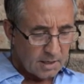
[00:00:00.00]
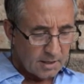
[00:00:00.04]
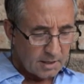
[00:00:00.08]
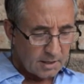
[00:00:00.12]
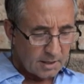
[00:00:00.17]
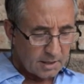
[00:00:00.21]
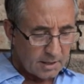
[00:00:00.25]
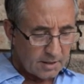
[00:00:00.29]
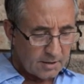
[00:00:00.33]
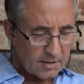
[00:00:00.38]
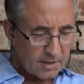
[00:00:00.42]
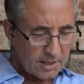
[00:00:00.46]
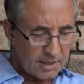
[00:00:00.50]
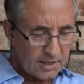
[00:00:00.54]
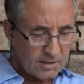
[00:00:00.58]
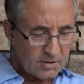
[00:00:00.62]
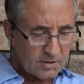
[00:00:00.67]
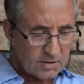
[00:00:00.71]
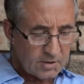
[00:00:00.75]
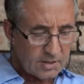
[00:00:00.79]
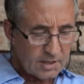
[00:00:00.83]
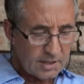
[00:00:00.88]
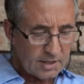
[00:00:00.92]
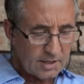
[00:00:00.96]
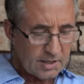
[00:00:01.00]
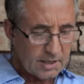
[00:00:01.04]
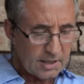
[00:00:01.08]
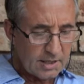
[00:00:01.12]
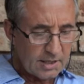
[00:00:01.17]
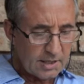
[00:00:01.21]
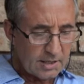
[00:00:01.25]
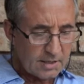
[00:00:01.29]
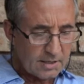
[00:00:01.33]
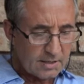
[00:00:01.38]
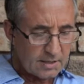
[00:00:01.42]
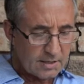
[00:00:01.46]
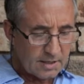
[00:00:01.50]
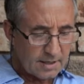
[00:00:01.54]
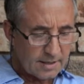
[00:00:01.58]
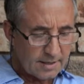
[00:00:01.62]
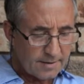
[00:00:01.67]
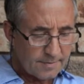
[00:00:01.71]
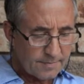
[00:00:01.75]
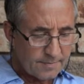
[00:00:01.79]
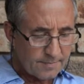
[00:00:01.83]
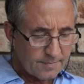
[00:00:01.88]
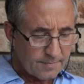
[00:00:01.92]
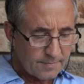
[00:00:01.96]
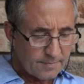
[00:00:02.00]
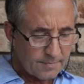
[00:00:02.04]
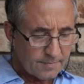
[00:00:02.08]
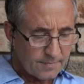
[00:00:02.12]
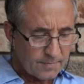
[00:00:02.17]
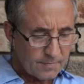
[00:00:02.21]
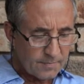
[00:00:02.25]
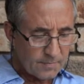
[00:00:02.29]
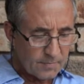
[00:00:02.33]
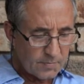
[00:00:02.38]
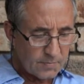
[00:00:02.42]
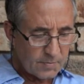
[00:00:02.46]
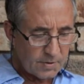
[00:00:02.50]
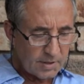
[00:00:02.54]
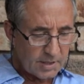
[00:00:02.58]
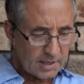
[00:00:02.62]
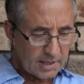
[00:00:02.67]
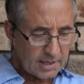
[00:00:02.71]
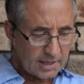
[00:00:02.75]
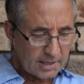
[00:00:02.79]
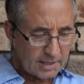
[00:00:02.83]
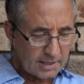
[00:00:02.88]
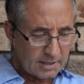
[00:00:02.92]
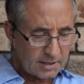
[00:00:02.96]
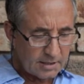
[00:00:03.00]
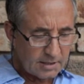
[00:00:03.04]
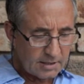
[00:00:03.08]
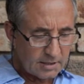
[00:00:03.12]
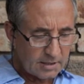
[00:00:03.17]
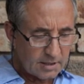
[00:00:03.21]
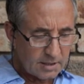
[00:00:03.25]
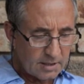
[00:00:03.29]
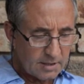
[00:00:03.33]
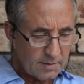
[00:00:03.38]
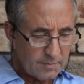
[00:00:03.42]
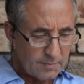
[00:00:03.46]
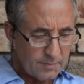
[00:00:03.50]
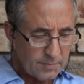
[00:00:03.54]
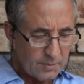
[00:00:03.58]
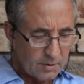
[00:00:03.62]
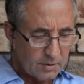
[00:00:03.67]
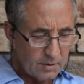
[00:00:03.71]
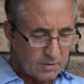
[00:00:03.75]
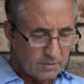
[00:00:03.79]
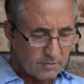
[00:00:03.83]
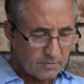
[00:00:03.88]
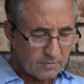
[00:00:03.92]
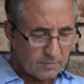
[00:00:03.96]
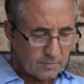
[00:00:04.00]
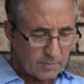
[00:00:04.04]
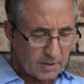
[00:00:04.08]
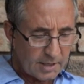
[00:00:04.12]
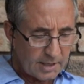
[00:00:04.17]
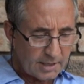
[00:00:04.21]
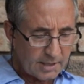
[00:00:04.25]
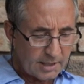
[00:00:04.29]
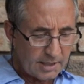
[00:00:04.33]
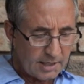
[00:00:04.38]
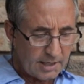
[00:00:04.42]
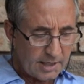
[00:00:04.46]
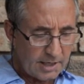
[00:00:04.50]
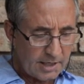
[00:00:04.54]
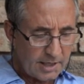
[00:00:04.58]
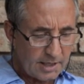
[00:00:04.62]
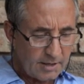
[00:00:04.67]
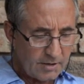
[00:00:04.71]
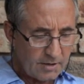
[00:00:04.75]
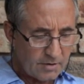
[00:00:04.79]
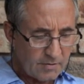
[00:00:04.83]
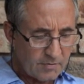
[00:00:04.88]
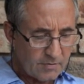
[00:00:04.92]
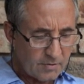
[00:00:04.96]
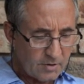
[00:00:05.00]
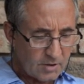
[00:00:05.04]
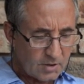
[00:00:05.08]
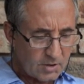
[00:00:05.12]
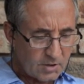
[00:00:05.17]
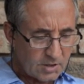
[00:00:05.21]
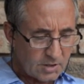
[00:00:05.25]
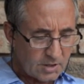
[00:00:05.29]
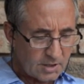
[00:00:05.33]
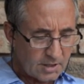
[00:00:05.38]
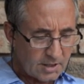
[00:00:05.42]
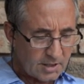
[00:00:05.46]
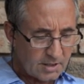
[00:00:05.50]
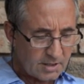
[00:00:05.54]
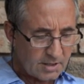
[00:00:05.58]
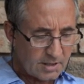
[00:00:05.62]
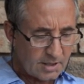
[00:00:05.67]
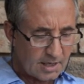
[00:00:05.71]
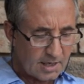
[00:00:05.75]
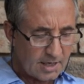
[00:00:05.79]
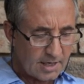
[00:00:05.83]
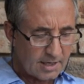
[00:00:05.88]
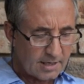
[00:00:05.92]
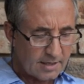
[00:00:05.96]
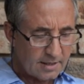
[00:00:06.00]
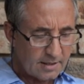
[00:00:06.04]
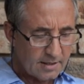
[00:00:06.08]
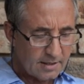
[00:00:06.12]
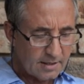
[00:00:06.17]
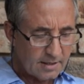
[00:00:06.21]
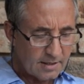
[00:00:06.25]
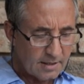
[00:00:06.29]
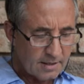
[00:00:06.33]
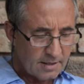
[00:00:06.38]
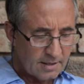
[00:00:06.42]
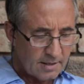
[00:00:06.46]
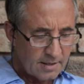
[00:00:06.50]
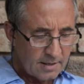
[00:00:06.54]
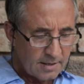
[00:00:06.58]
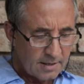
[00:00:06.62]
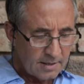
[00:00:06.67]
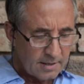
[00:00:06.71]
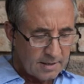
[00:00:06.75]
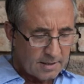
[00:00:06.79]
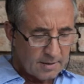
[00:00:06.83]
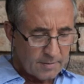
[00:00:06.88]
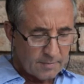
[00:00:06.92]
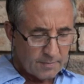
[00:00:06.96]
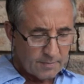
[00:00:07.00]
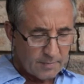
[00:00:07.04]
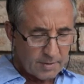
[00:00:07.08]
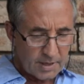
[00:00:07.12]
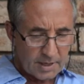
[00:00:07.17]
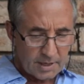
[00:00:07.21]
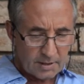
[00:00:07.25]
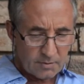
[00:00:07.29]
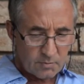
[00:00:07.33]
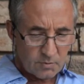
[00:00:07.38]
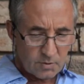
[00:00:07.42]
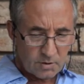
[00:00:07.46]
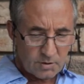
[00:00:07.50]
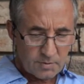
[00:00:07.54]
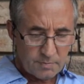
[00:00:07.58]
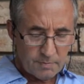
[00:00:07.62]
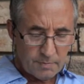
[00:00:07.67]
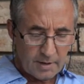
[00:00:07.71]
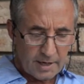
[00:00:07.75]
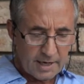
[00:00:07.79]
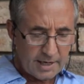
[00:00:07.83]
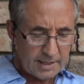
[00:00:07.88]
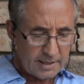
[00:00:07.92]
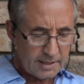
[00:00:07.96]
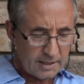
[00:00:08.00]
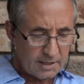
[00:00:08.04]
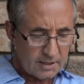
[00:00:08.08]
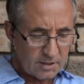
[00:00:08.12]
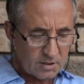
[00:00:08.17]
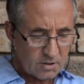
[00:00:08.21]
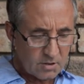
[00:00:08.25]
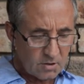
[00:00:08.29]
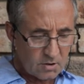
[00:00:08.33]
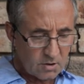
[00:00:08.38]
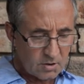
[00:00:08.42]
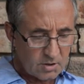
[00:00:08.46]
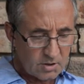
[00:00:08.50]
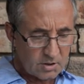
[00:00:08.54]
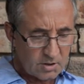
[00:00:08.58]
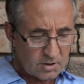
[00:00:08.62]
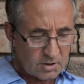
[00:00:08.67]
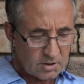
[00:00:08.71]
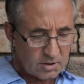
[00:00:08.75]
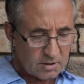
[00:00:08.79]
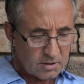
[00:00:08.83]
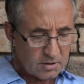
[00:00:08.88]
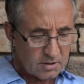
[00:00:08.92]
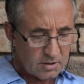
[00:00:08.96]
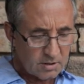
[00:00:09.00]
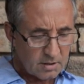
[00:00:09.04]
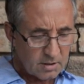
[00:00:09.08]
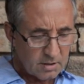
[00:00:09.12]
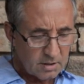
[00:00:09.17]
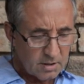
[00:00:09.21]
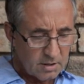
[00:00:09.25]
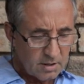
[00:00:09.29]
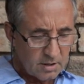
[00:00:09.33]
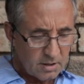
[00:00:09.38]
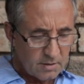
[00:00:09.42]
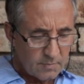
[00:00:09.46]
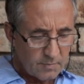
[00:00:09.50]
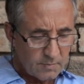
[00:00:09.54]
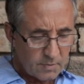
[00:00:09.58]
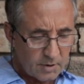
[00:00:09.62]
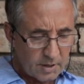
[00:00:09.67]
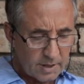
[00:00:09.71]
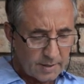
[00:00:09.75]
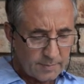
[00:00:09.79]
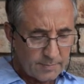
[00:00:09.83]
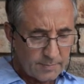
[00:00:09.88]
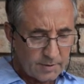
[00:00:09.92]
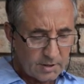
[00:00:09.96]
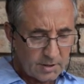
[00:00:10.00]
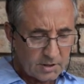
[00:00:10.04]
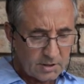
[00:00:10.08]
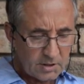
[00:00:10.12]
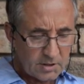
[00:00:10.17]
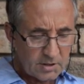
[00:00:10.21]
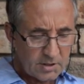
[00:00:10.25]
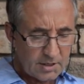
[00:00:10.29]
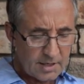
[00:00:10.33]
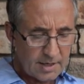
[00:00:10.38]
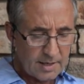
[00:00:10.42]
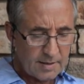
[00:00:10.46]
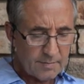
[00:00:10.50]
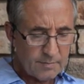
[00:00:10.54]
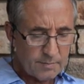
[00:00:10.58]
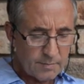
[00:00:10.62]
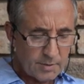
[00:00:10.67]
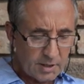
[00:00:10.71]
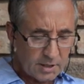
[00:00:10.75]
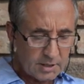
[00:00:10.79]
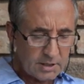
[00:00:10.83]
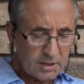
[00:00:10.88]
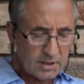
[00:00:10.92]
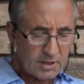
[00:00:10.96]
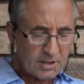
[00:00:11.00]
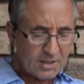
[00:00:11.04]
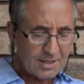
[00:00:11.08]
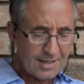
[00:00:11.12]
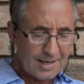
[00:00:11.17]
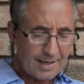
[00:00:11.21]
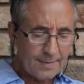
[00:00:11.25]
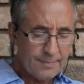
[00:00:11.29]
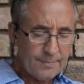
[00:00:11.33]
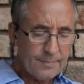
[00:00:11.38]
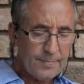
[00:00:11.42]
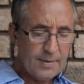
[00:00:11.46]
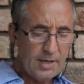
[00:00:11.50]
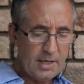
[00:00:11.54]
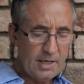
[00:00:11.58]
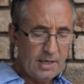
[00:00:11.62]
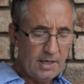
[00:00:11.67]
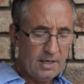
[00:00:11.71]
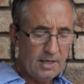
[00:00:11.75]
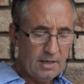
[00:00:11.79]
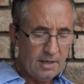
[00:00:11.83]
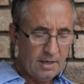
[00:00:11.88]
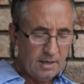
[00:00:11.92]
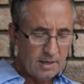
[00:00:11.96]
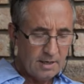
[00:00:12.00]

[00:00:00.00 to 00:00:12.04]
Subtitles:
Now the interesting thing is that it's an improved Martini Henry version design, but it was made, these cartridges, by a British company,